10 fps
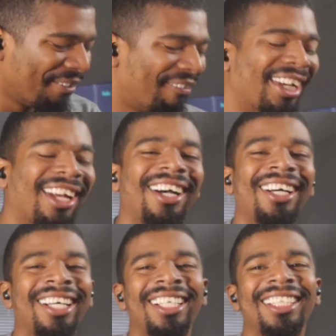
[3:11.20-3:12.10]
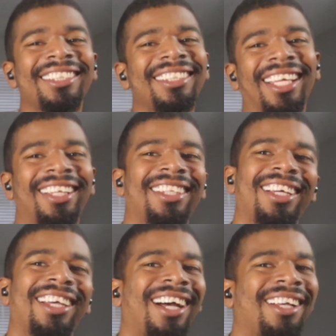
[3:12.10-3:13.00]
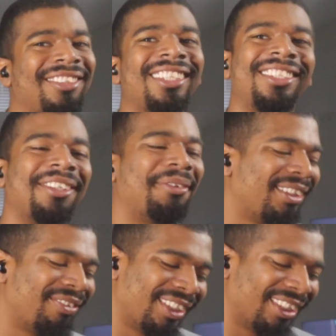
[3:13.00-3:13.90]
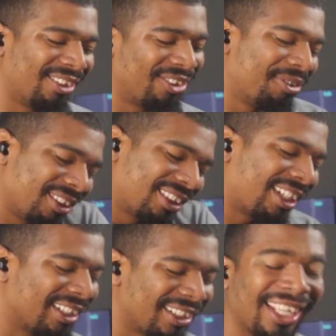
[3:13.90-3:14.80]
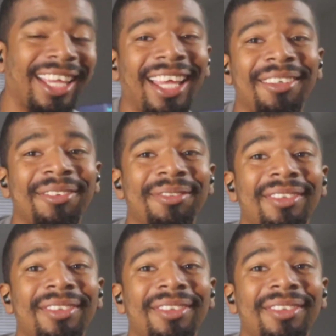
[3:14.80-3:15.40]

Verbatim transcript: But uh, like I've seen so many videos, it's like they have.